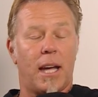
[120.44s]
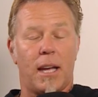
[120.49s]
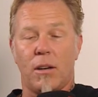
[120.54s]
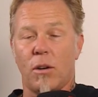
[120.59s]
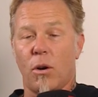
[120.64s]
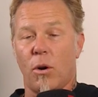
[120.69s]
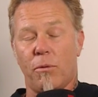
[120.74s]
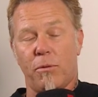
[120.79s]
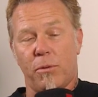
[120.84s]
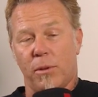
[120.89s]
And
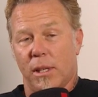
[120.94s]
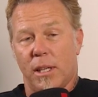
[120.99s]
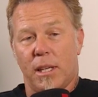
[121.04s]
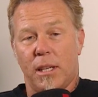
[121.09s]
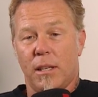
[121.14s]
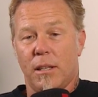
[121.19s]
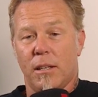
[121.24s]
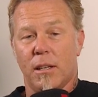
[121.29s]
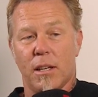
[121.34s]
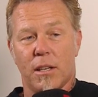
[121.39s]

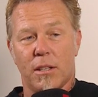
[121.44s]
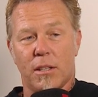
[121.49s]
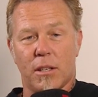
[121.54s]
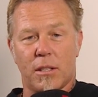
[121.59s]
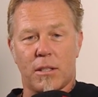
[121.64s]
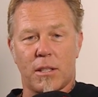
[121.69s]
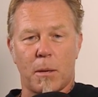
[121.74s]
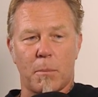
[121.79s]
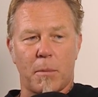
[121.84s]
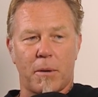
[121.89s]
hopefully to
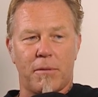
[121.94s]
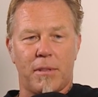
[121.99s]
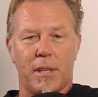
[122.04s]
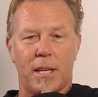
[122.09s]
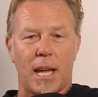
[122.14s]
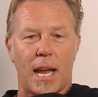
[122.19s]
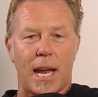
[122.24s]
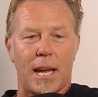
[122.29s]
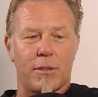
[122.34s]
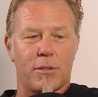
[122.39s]
some of
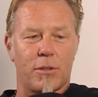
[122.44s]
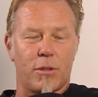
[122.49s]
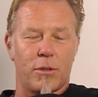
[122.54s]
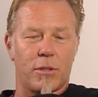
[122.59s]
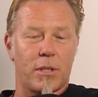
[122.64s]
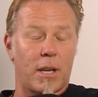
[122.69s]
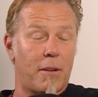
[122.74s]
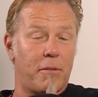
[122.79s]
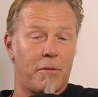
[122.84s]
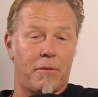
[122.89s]
the answers
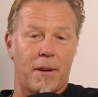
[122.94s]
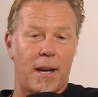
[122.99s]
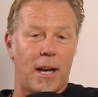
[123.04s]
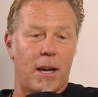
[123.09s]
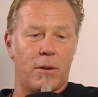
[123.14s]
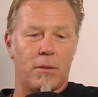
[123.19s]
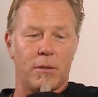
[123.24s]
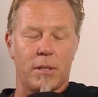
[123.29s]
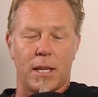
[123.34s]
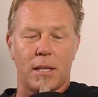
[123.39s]
I've
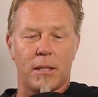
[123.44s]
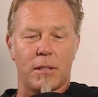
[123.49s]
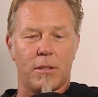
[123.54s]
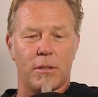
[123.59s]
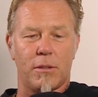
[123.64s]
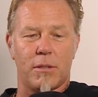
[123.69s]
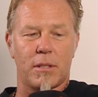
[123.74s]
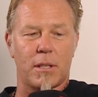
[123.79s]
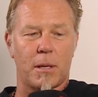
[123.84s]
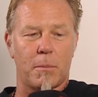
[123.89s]
found, and to
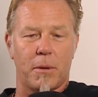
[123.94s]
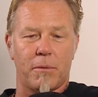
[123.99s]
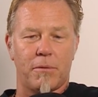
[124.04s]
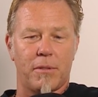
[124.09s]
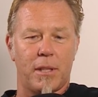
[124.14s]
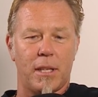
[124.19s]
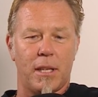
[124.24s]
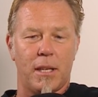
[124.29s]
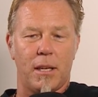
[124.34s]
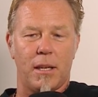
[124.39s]
some of
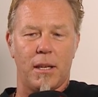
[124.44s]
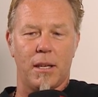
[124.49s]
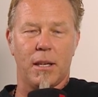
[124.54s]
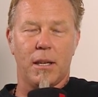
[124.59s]
the